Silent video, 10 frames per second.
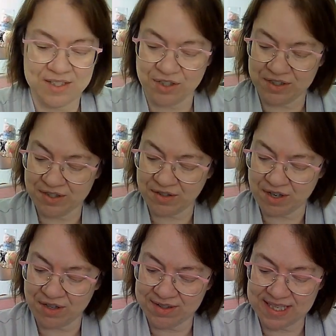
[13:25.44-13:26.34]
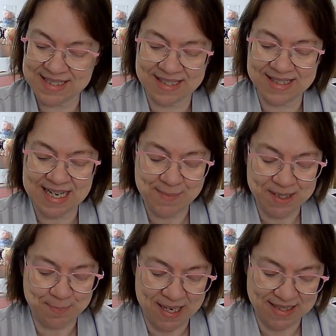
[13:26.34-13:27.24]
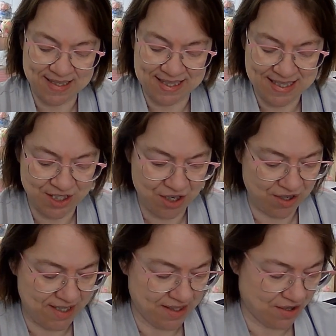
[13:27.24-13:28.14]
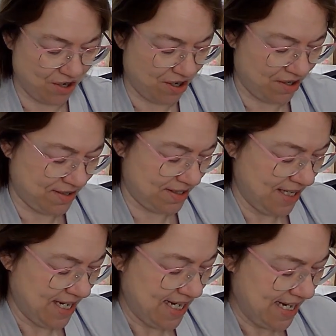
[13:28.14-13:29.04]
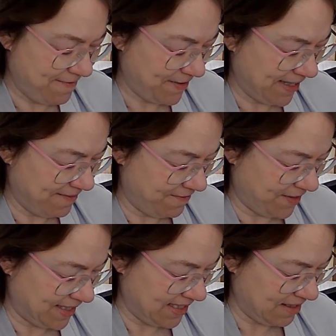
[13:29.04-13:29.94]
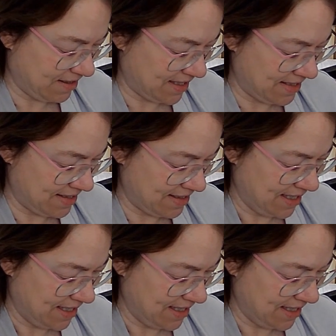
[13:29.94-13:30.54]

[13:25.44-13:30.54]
yarns are called. It's the same specs. This yarn is called, if I can find it, guys,